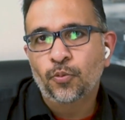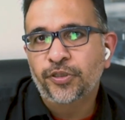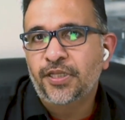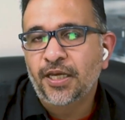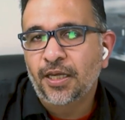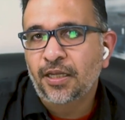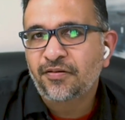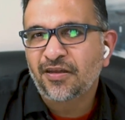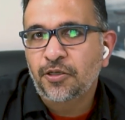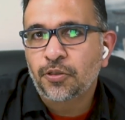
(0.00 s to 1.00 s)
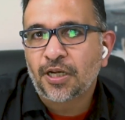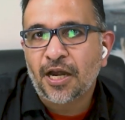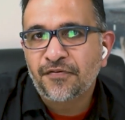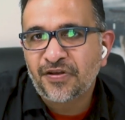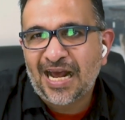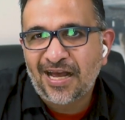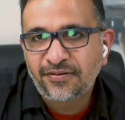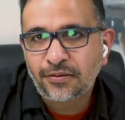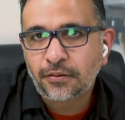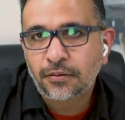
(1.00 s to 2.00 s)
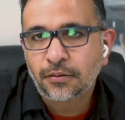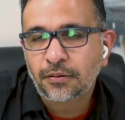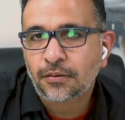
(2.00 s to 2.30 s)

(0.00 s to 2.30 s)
Would they say you're kind of an ass?